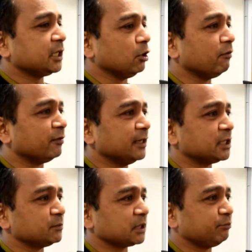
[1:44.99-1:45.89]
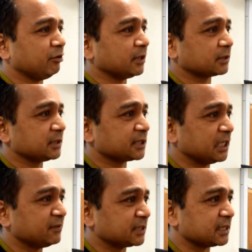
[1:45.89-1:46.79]
can offer in terms of the product and
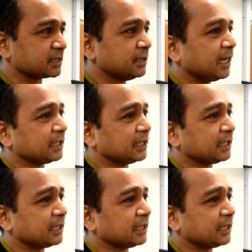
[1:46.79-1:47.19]
services